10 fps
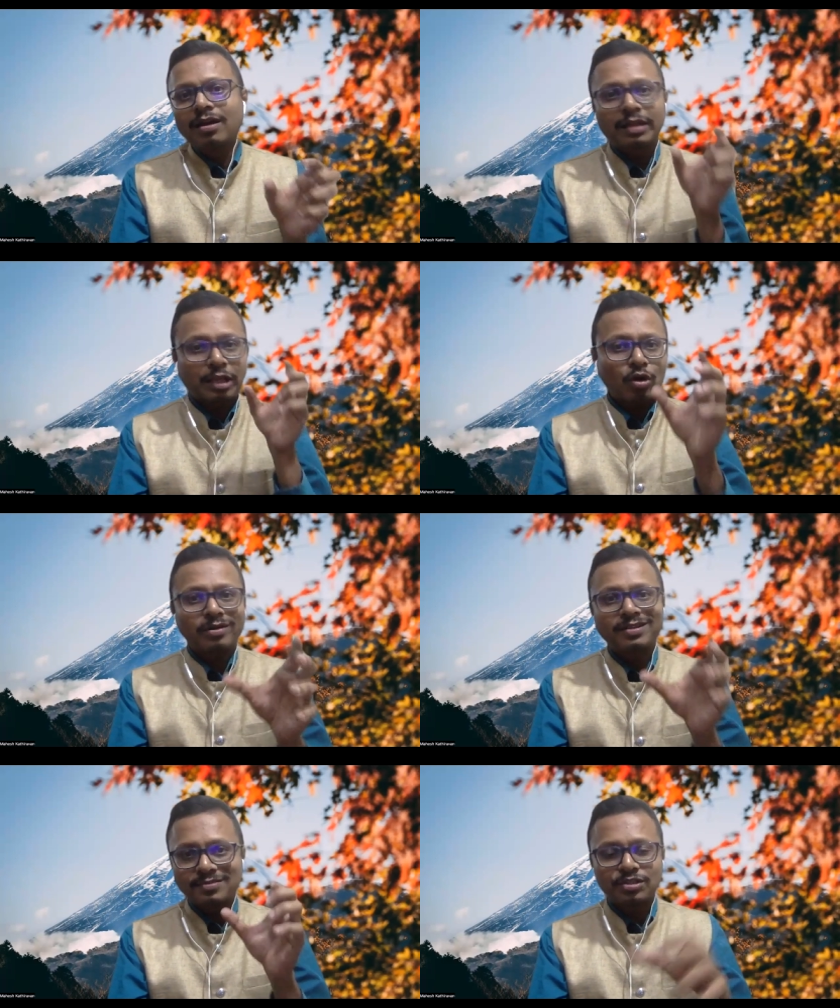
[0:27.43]

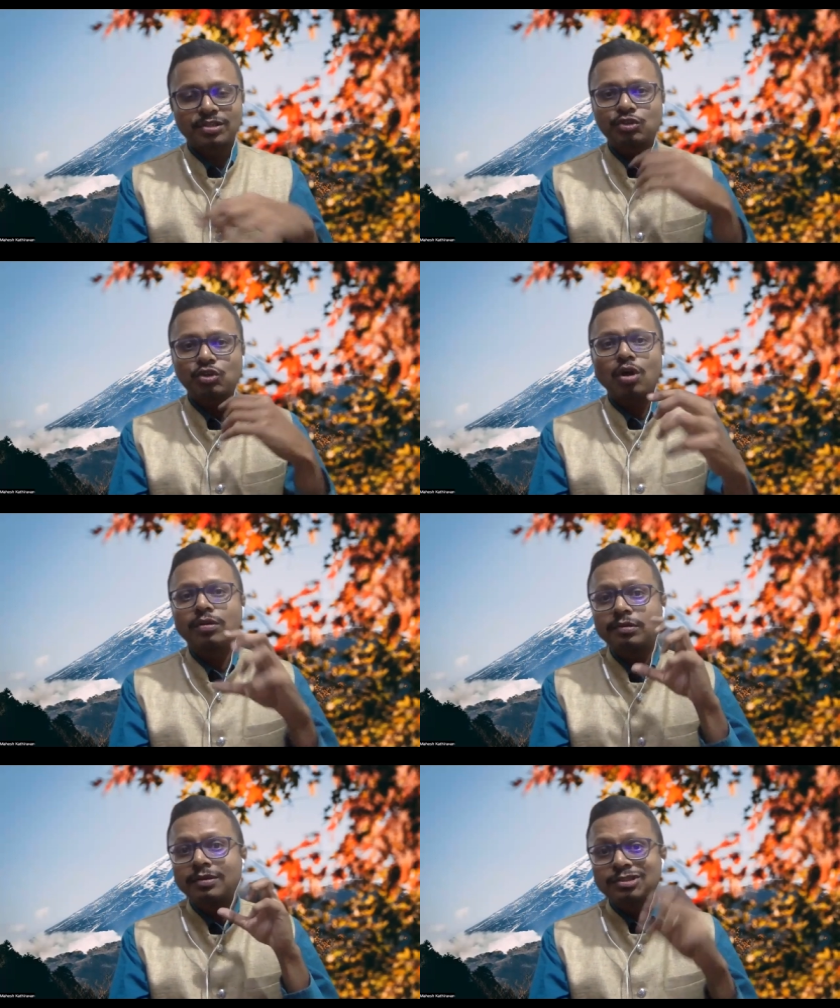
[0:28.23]
your decisions
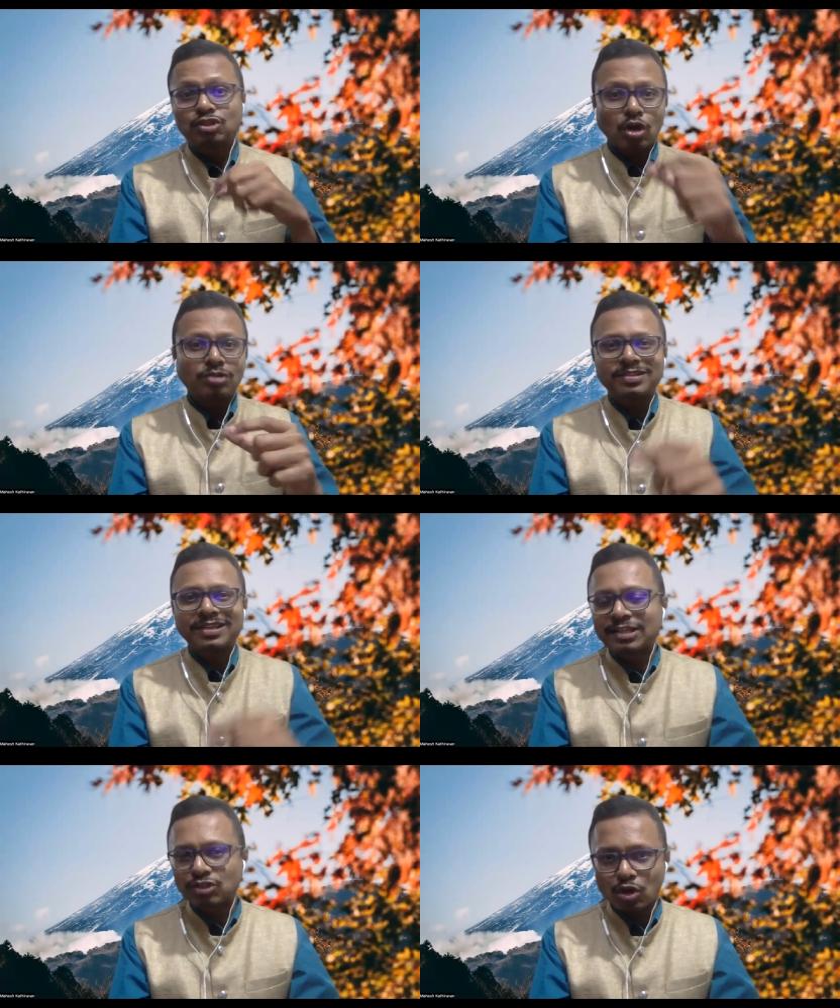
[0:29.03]
on stocks
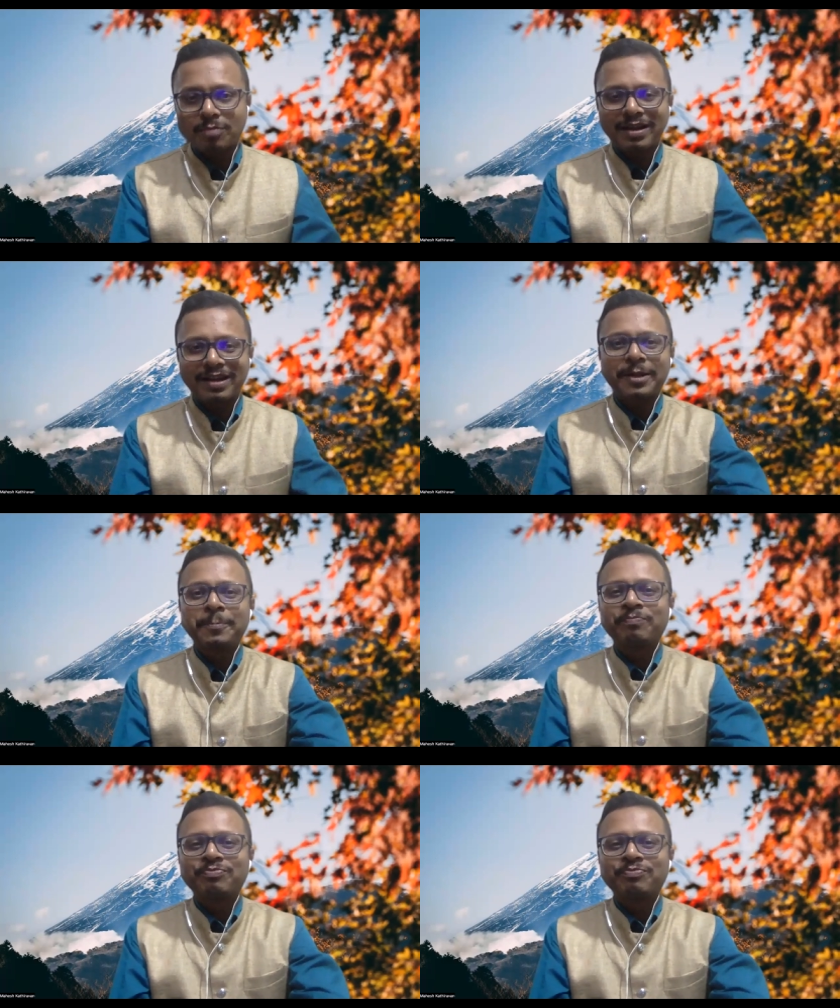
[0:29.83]
in stock market,